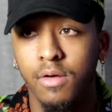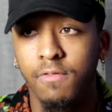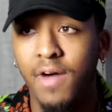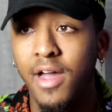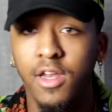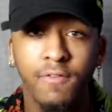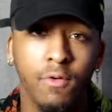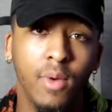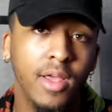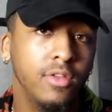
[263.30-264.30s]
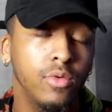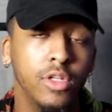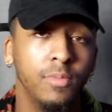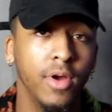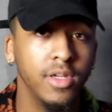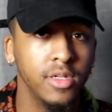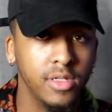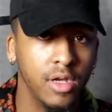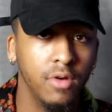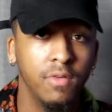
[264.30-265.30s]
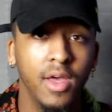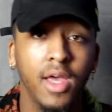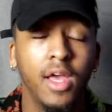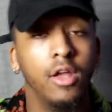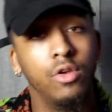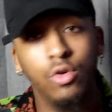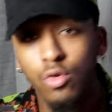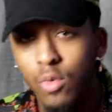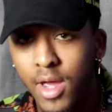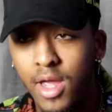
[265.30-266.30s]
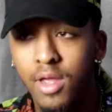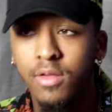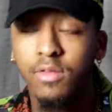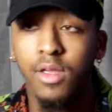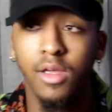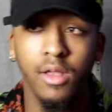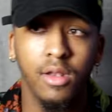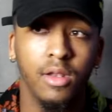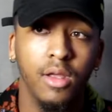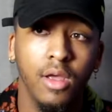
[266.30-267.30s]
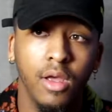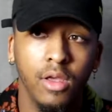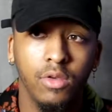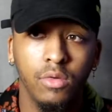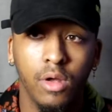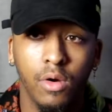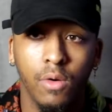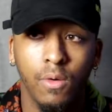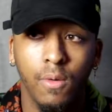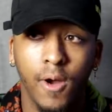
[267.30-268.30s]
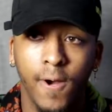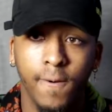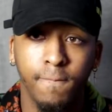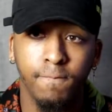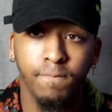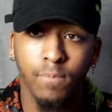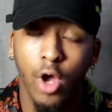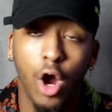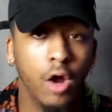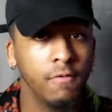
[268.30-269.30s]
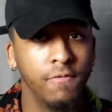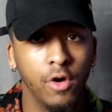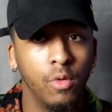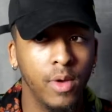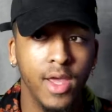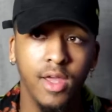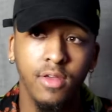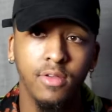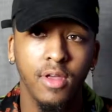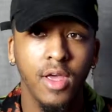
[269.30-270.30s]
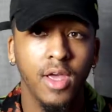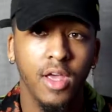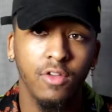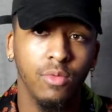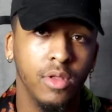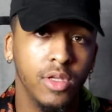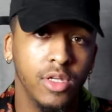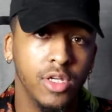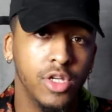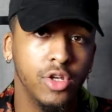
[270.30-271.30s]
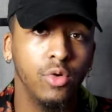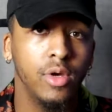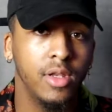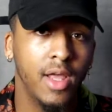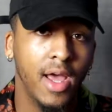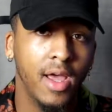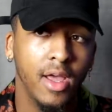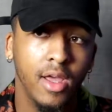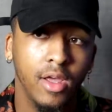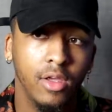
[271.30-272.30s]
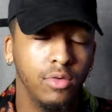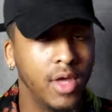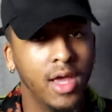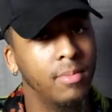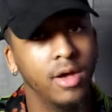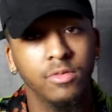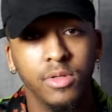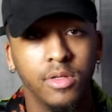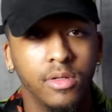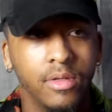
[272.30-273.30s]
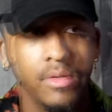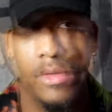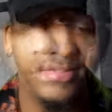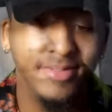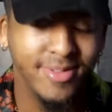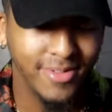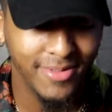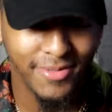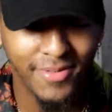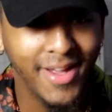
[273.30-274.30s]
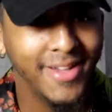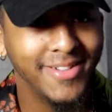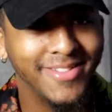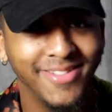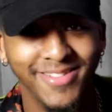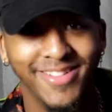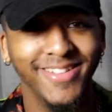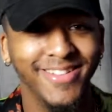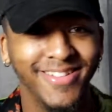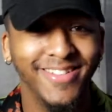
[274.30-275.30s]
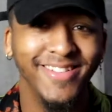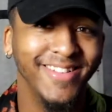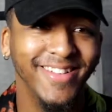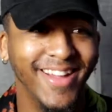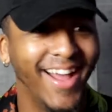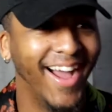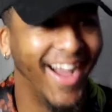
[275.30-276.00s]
find different ways to express yourself in new ways, in, you know, heartfelt ways, is really just showing that you can't box me in. You know, the flies, you know what I'm saying?